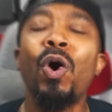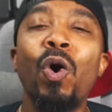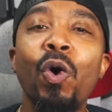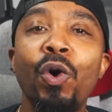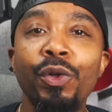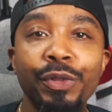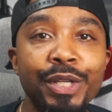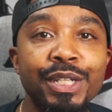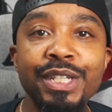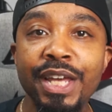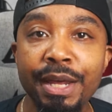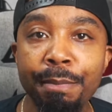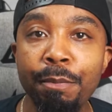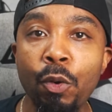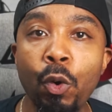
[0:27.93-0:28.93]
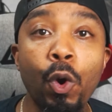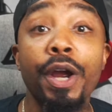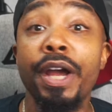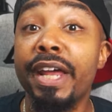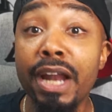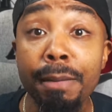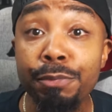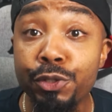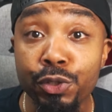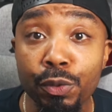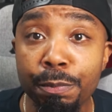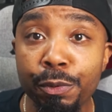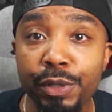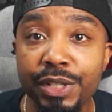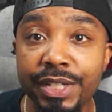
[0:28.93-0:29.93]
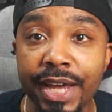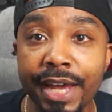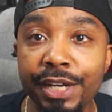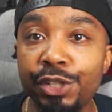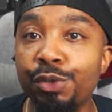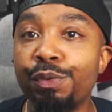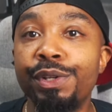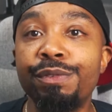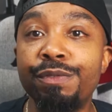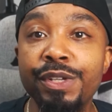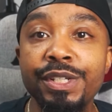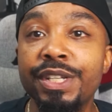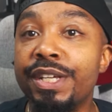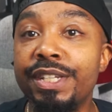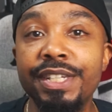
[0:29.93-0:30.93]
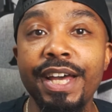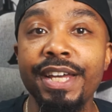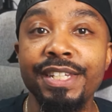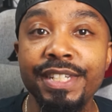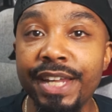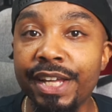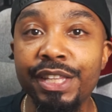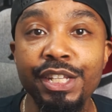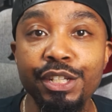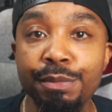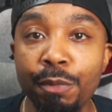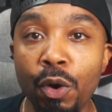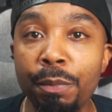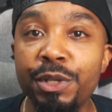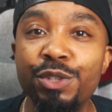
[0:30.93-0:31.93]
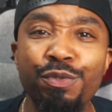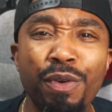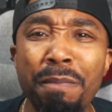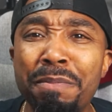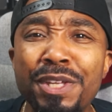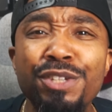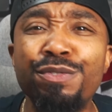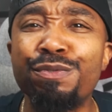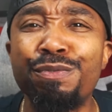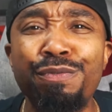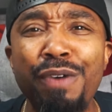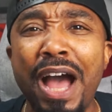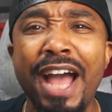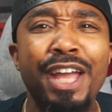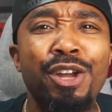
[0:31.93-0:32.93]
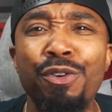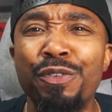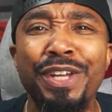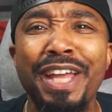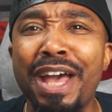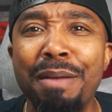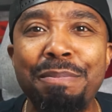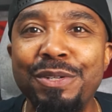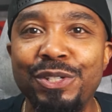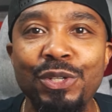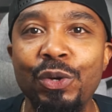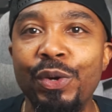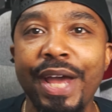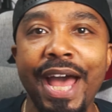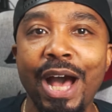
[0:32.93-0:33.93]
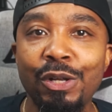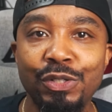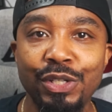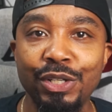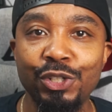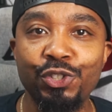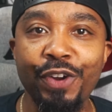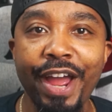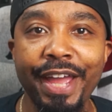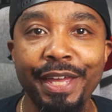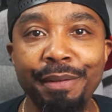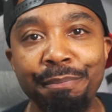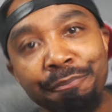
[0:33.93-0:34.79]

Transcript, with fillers: All this and more. And I'm super excited to revisit and dissect these moments from this fiery episode of House of the Dragon.